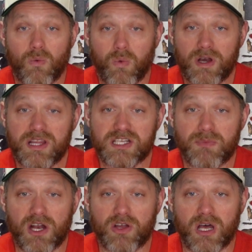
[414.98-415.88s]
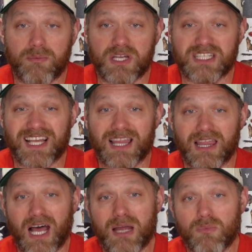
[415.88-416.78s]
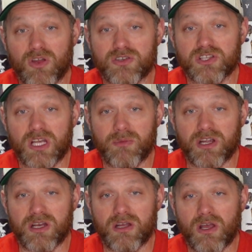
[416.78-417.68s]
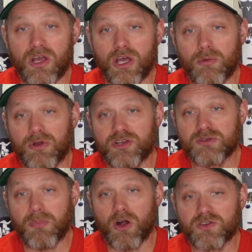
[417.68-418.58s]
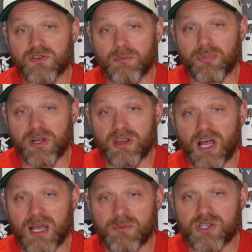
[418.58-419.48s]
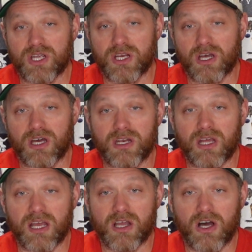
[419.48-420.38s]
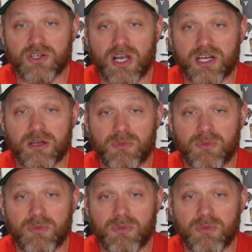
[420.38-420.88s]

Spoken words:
One of these metal companies, Line Brothers Limited, who produced parts for the Bren light machine gun and contracted to